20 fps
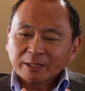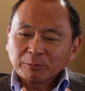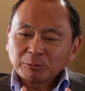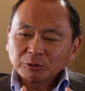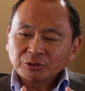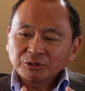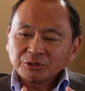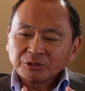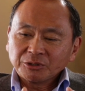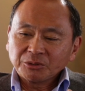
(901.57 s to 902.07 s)

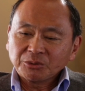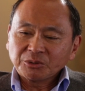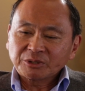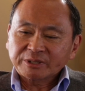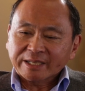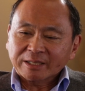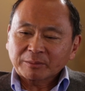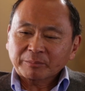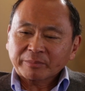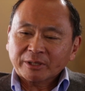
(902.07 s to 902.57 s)
able to use
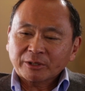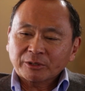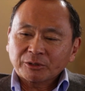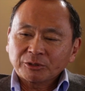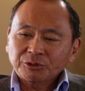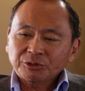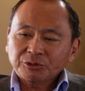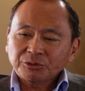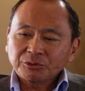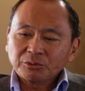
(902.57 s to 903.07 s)
that
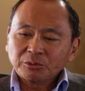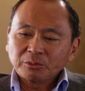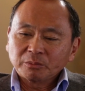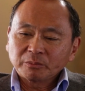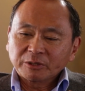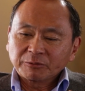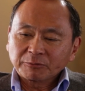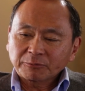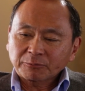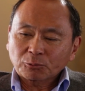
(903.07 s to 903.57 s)
power to
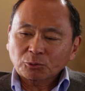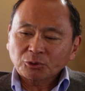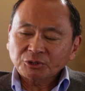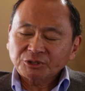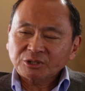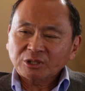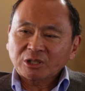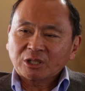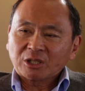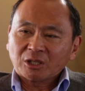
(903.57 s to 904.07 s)

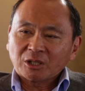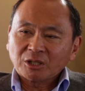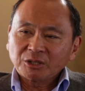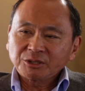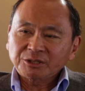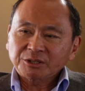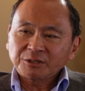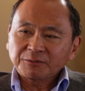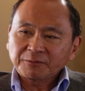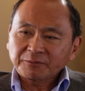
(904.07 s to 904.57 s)
enforce
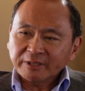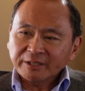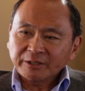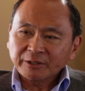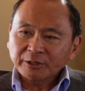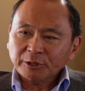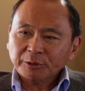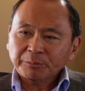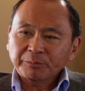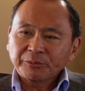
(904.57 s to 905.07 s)
laws,
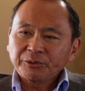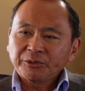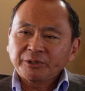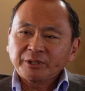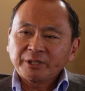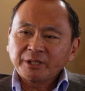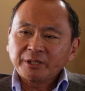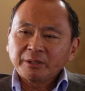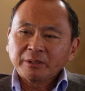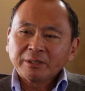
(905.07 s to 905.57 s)
defend the
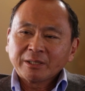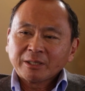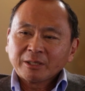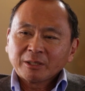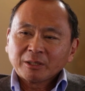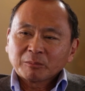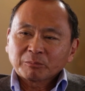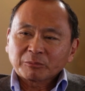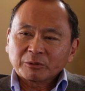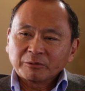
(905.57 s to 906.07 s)
community,
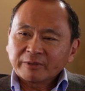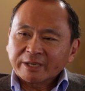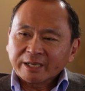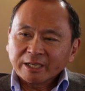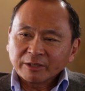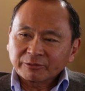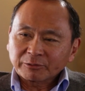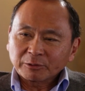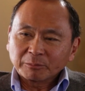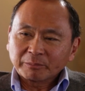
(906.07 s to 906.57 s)

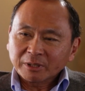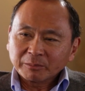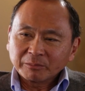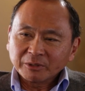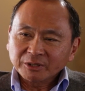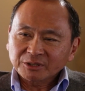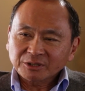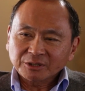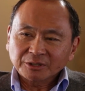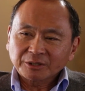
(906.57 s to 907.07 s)
provide for
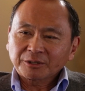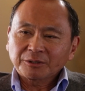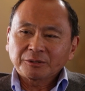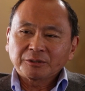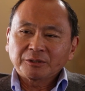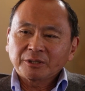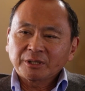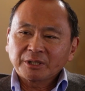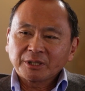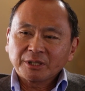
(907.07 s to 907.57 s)
public
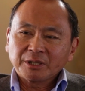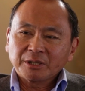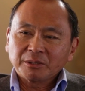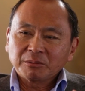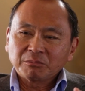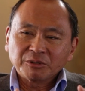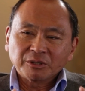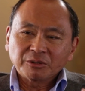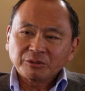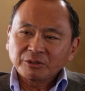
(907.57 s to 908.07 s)

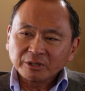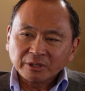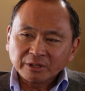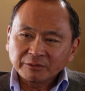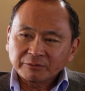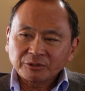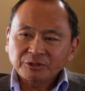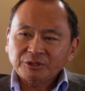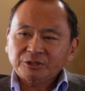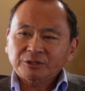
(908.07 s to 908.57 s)
security,
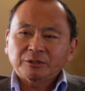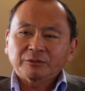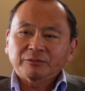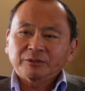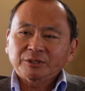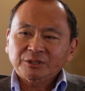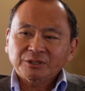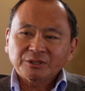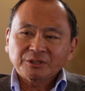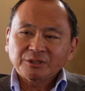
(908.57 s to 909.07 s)
deliver
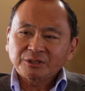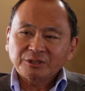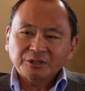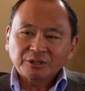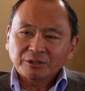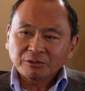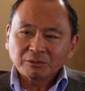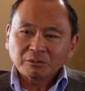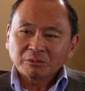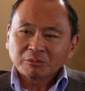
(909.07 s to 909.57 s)
services,
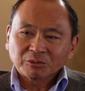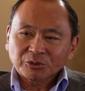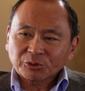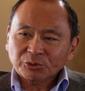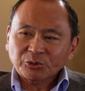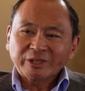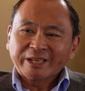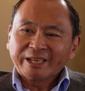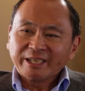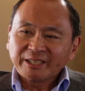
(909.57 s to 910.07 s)

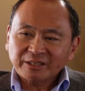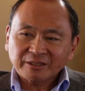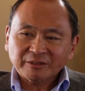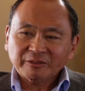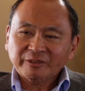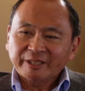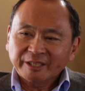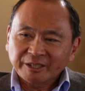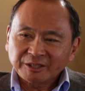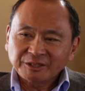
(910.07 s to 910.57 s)
create
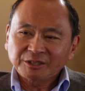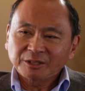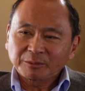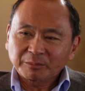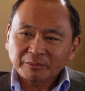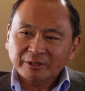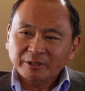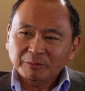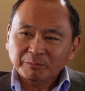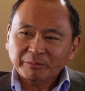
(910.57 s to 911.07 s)
things
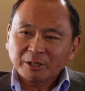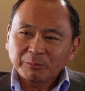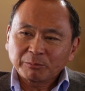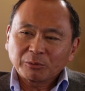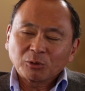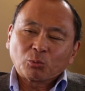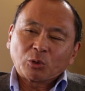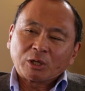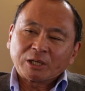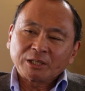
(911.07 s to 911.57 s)
that
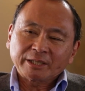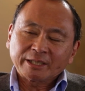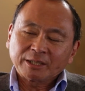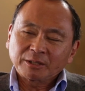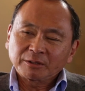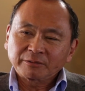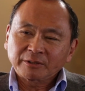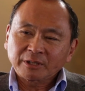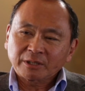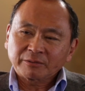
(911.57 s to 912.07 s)
people want
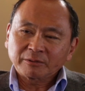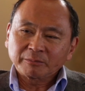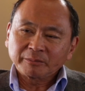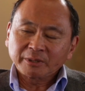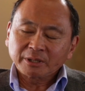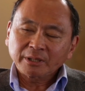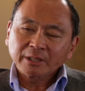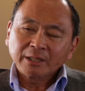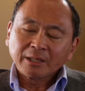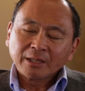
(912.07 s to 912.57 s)
out of
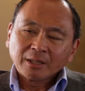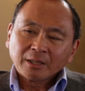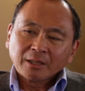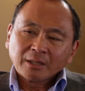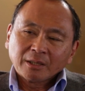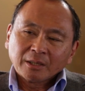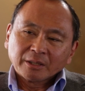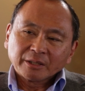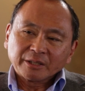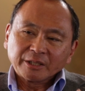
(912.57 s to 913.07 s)
government.
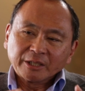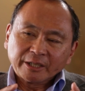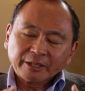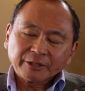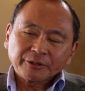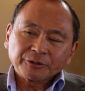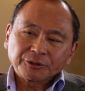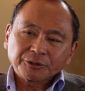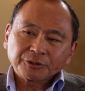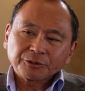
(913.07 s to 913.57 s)
The
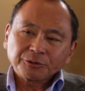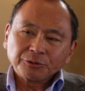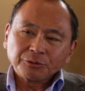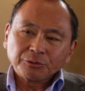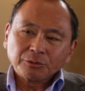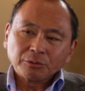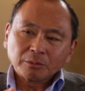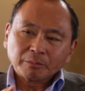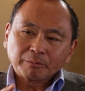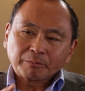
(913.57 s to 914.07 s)
other
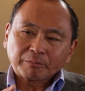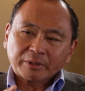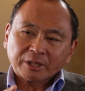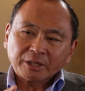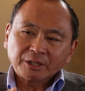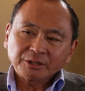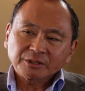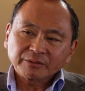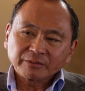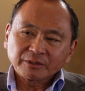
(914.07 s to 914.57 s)
two
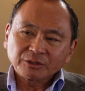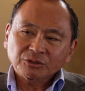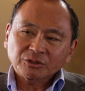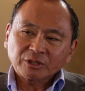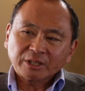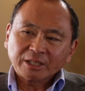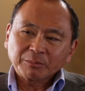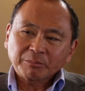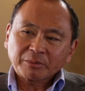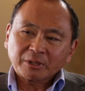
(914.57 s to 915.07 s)
parts of the
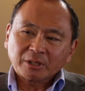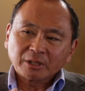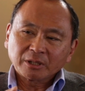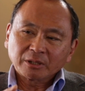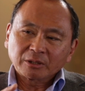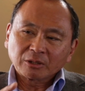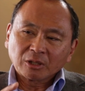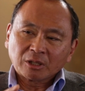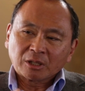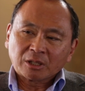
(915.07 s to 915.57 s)

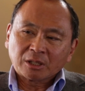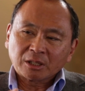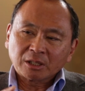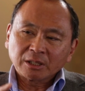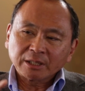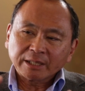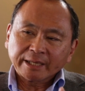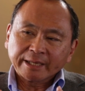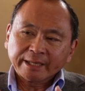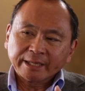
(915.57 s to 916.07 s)
tripod,
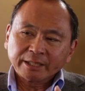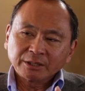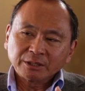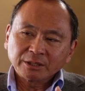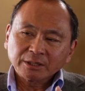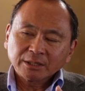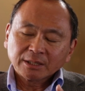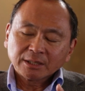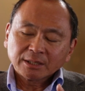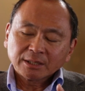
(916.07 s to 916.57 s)
law and